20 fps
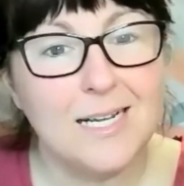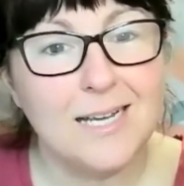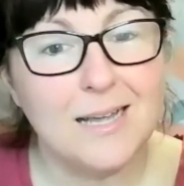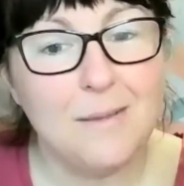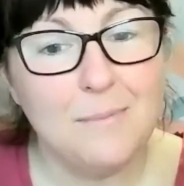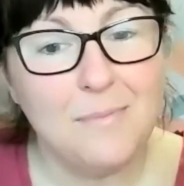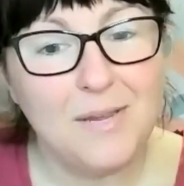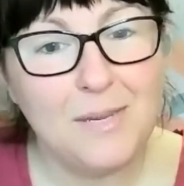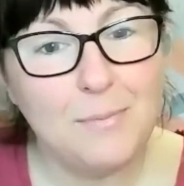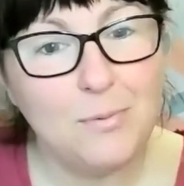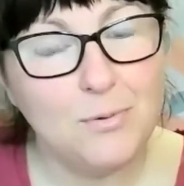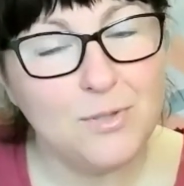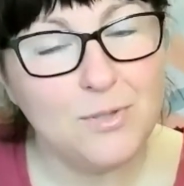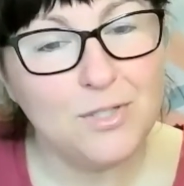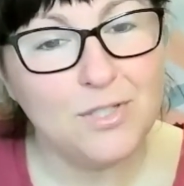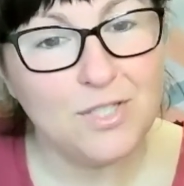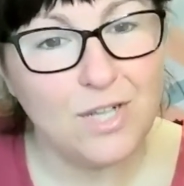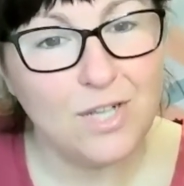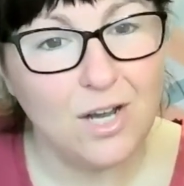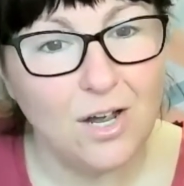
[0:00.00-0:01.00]
can people
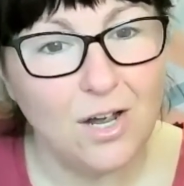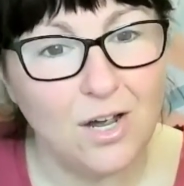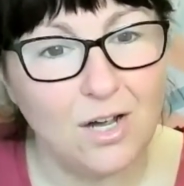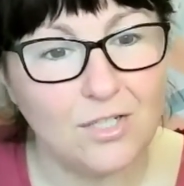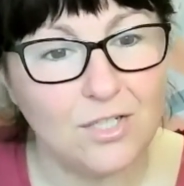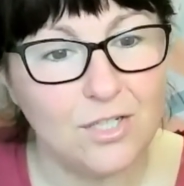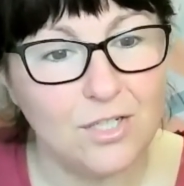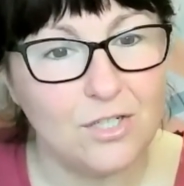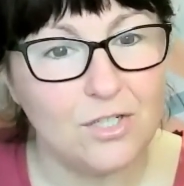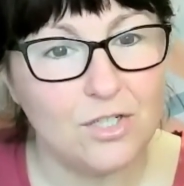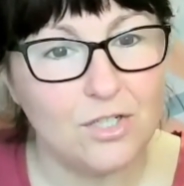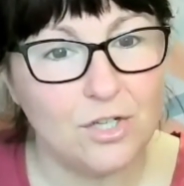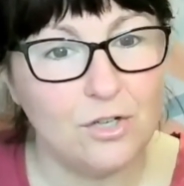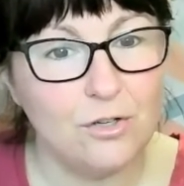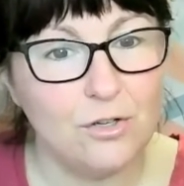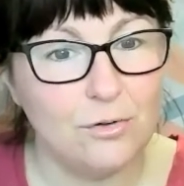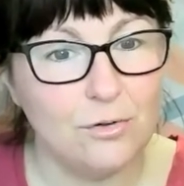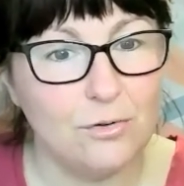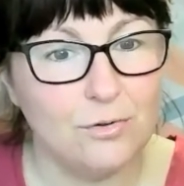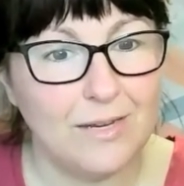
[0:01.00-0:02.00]
start
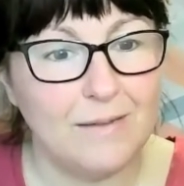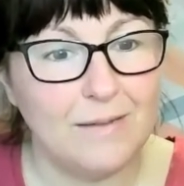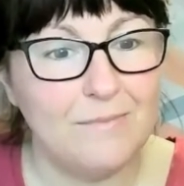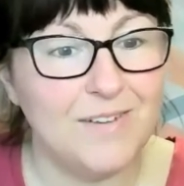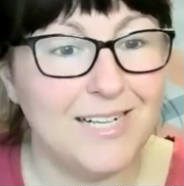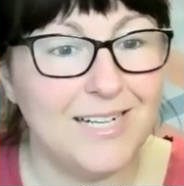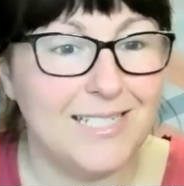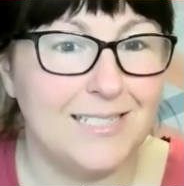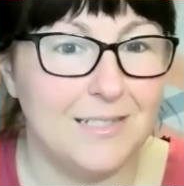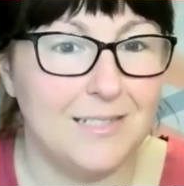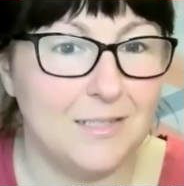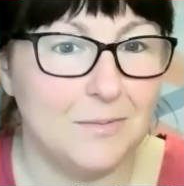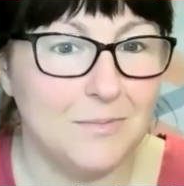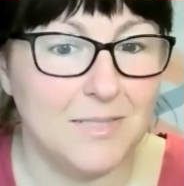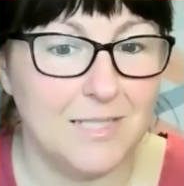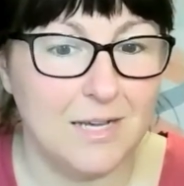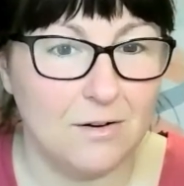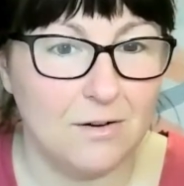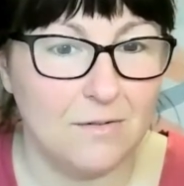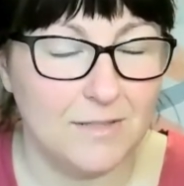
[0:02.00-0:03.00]
to invest in
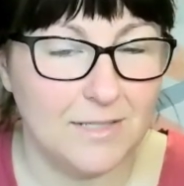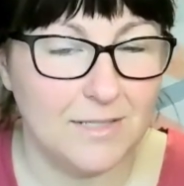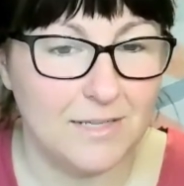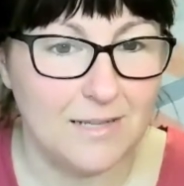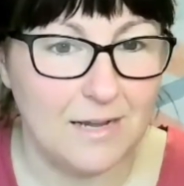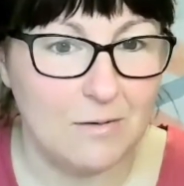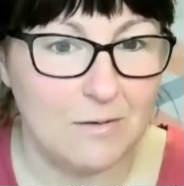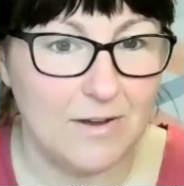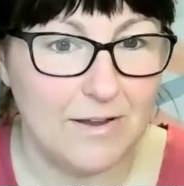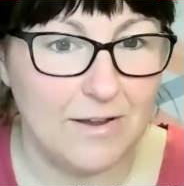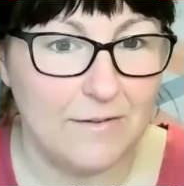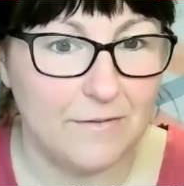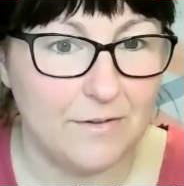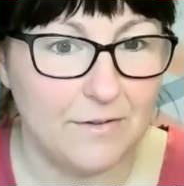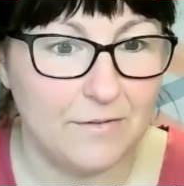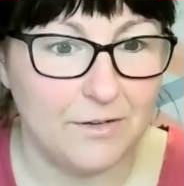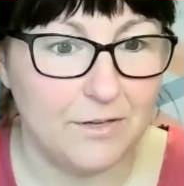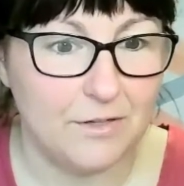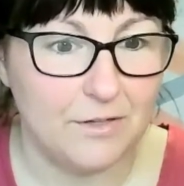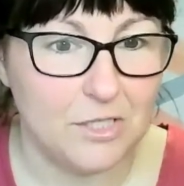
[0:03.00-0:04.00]
themselves in that way
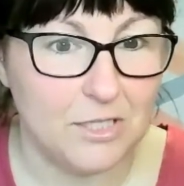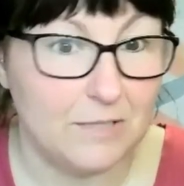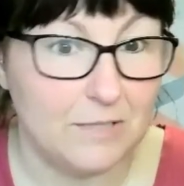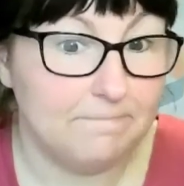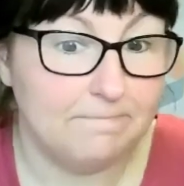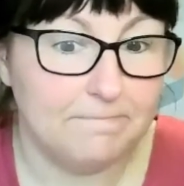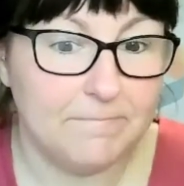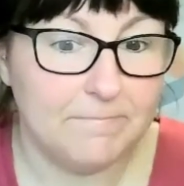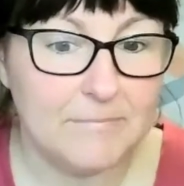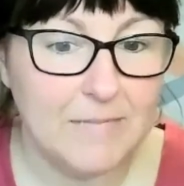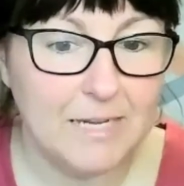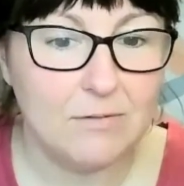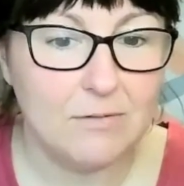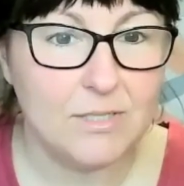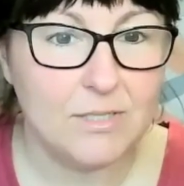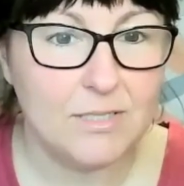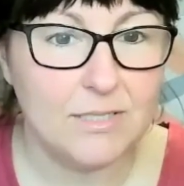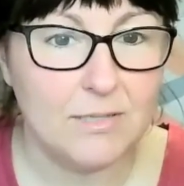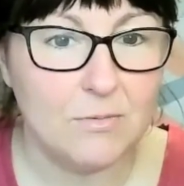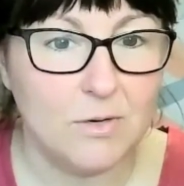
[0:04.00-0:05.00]
for the future?
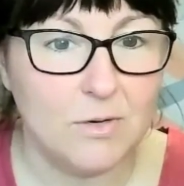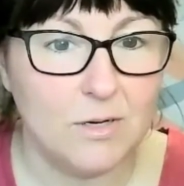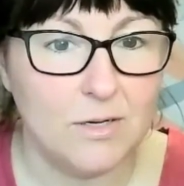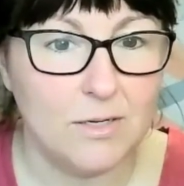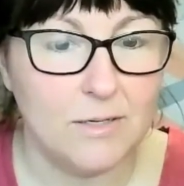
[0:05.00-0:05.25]
How does it